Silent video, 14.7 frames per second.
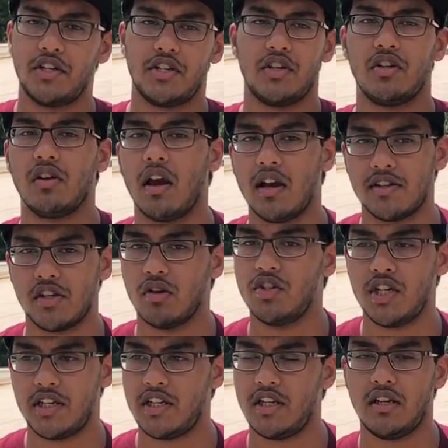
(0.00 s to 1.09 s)
to you guys,
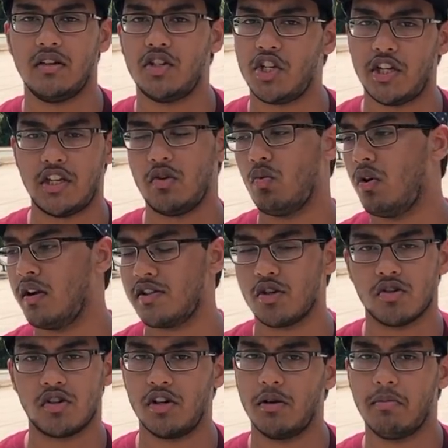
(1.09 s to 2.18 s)
GT, GT1s,
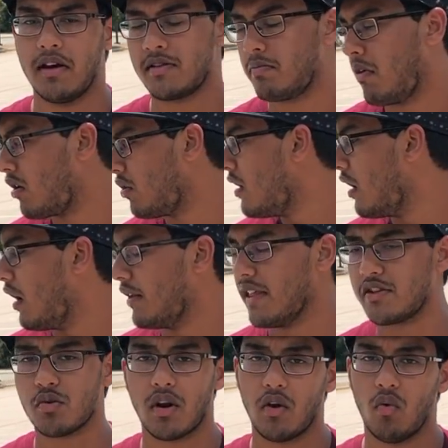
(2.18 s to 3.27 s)
those are your best models.
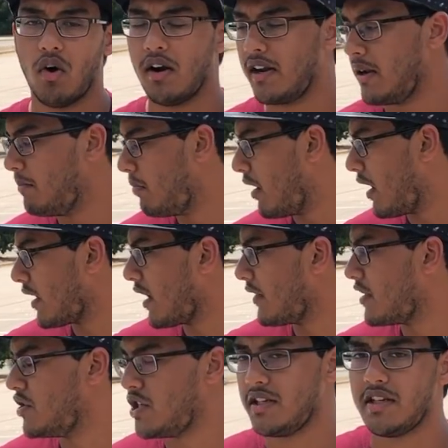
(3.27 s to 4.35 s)
That's what I wanted, but I got the
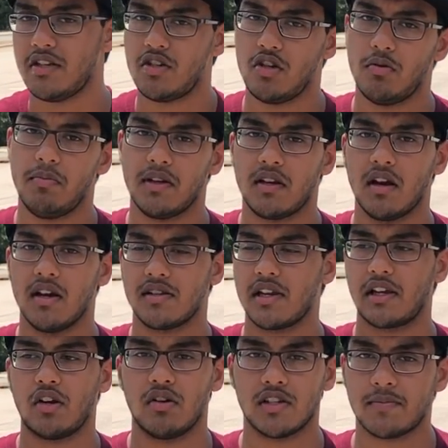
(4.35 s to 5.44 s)
GT2 because I
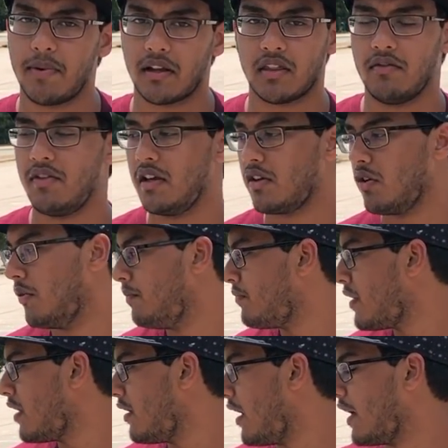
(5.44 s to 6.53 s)
couldn't spec the vehicle,
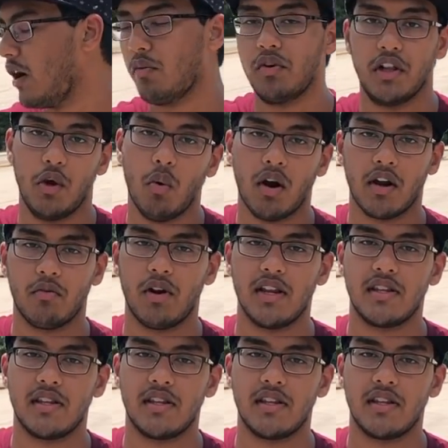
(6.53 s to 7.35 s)
and I really wanted red